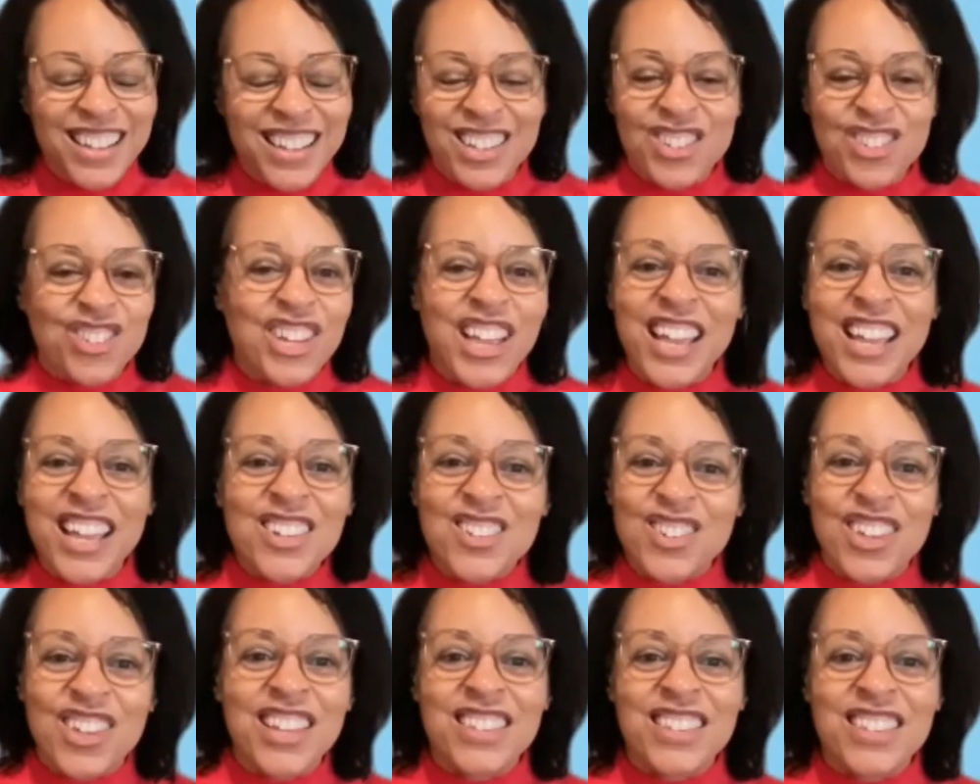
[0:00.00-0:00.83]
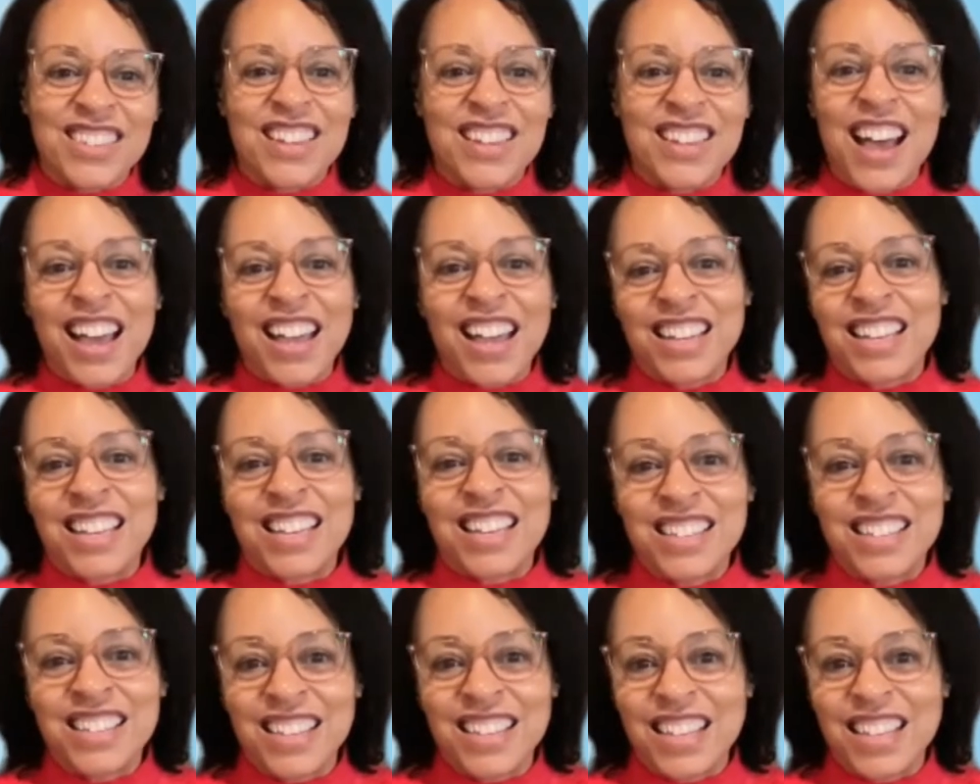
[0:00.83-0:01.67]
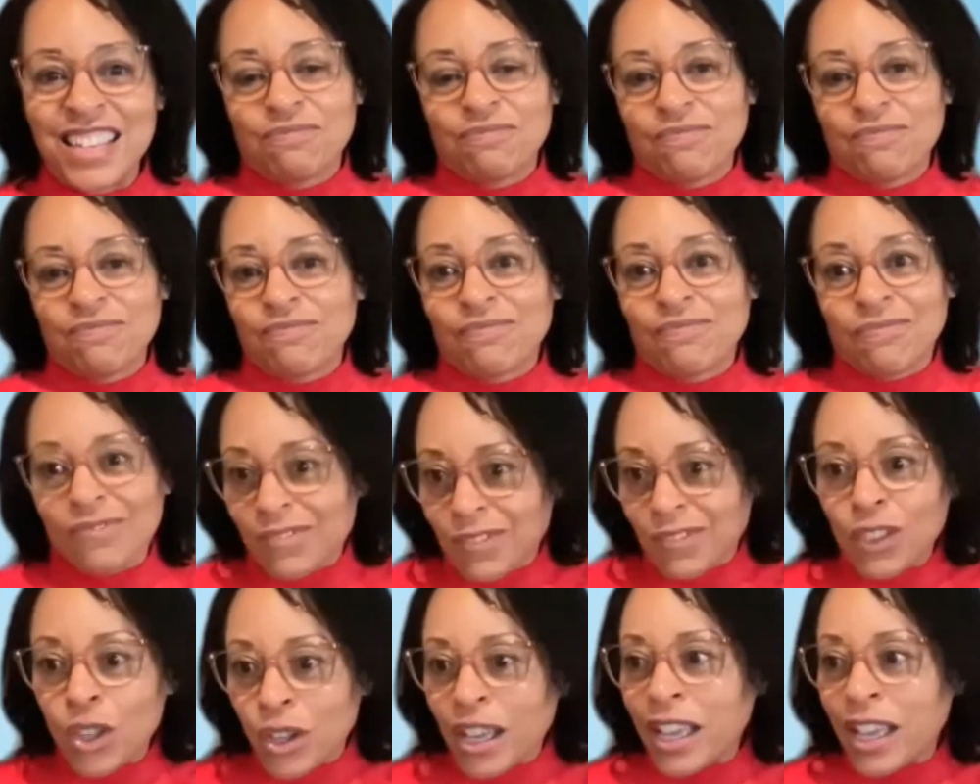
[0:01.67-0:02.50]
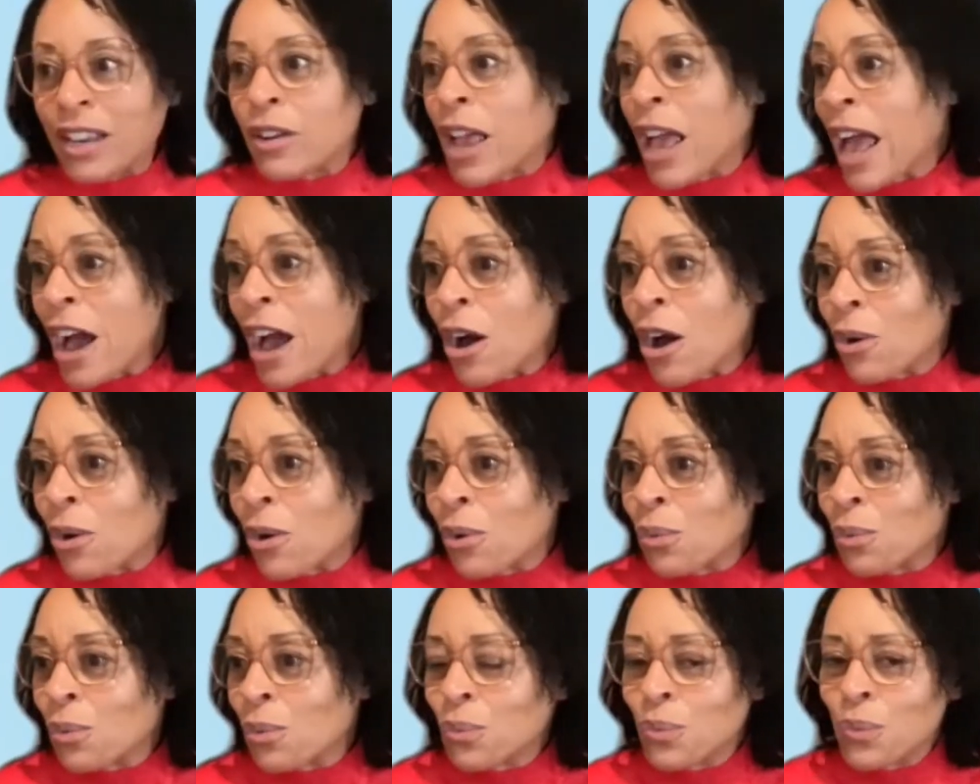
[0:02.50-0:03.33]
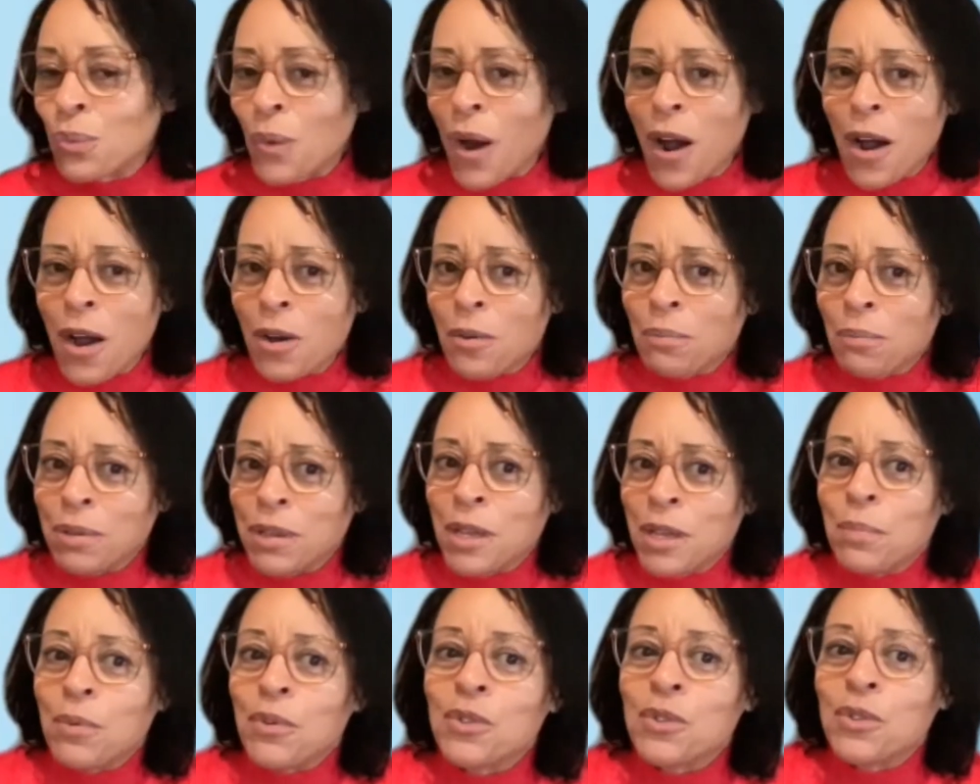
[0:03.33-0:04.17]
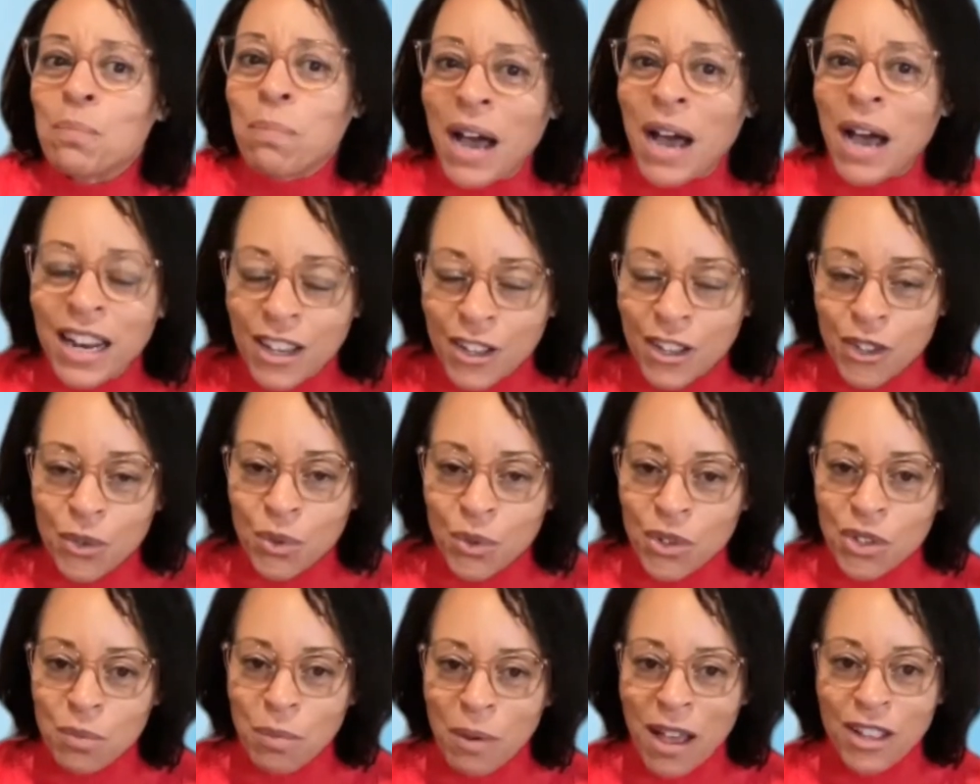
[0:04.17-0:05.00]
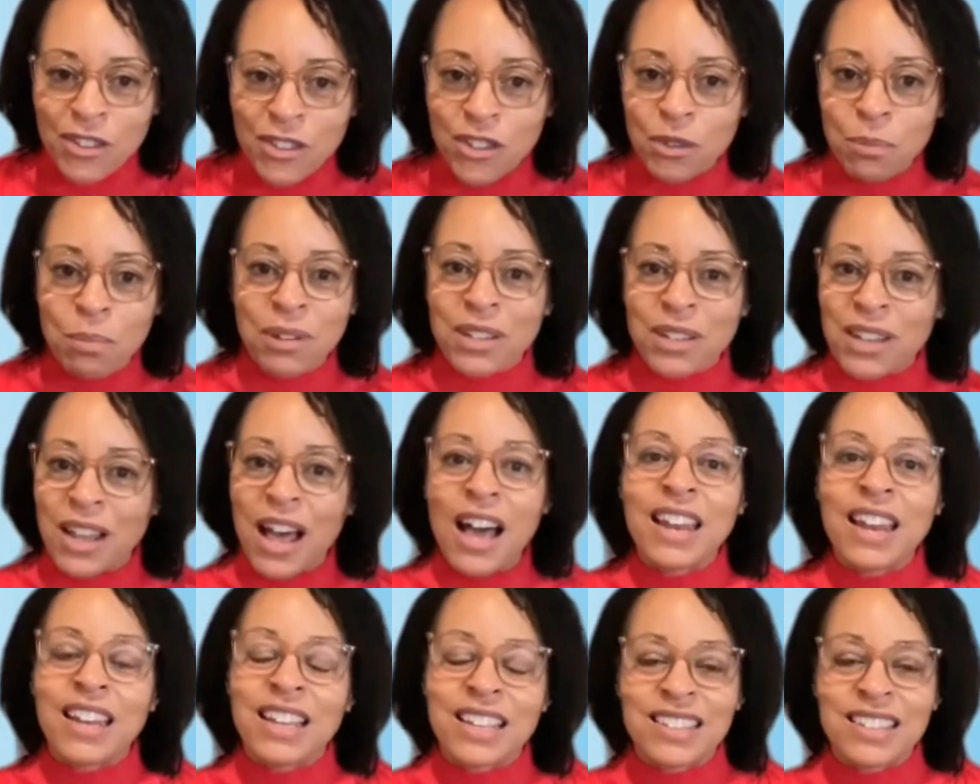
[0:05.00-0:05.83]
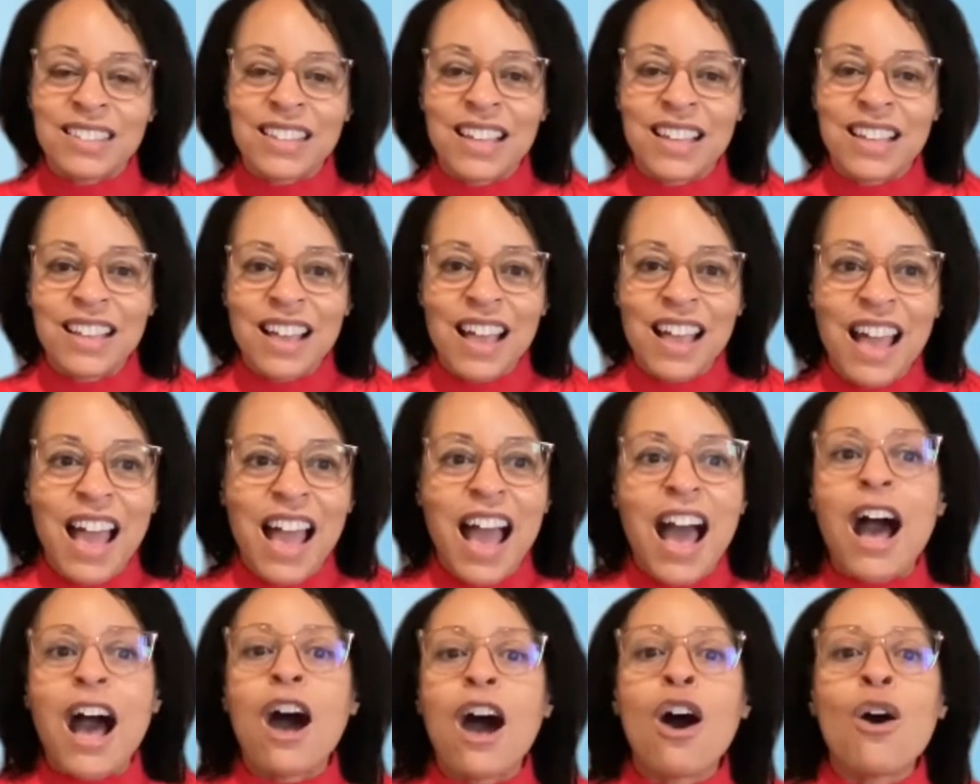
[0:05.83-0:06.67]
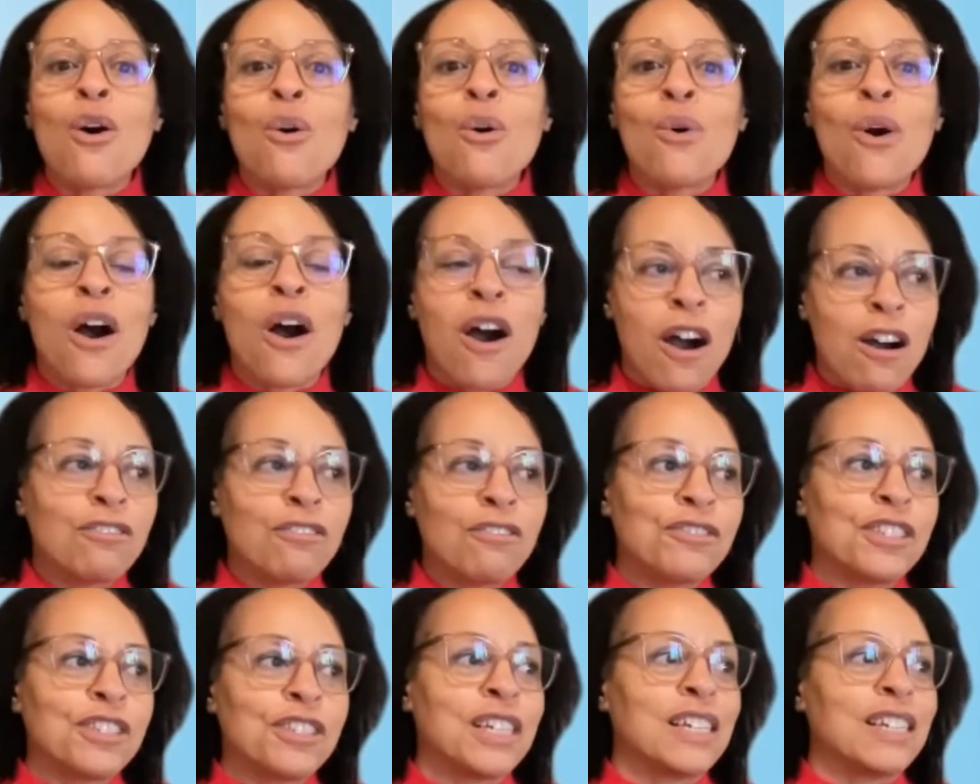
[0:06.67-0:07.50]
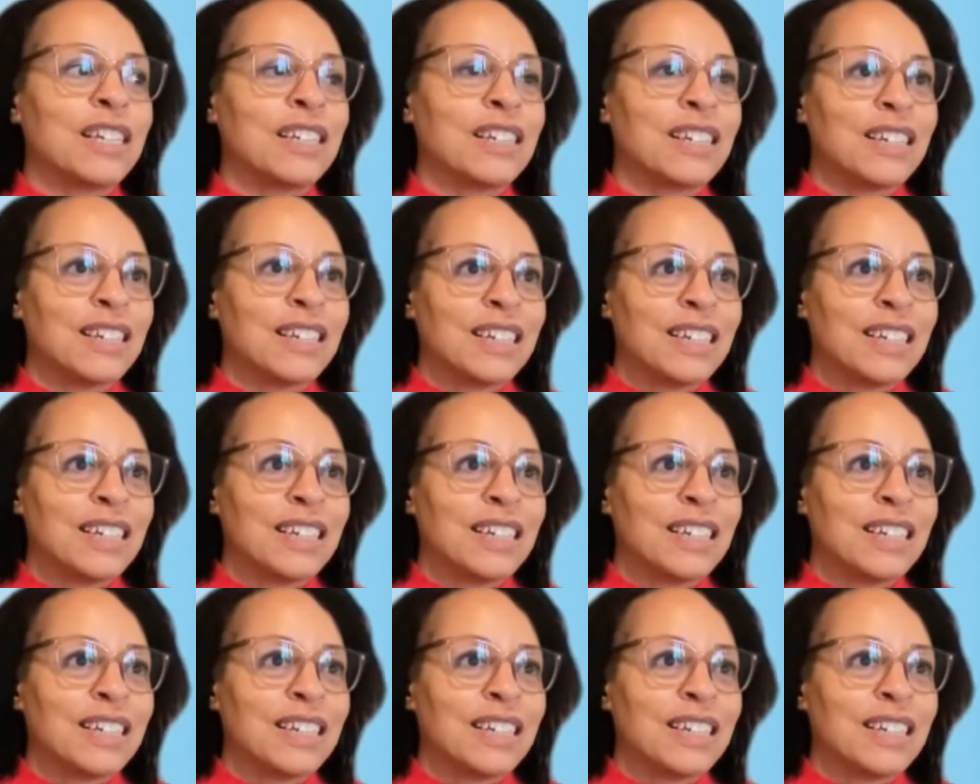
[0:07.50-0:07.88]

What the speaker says: Change is not easy. Look at how people's bodies respond to Pilates, how often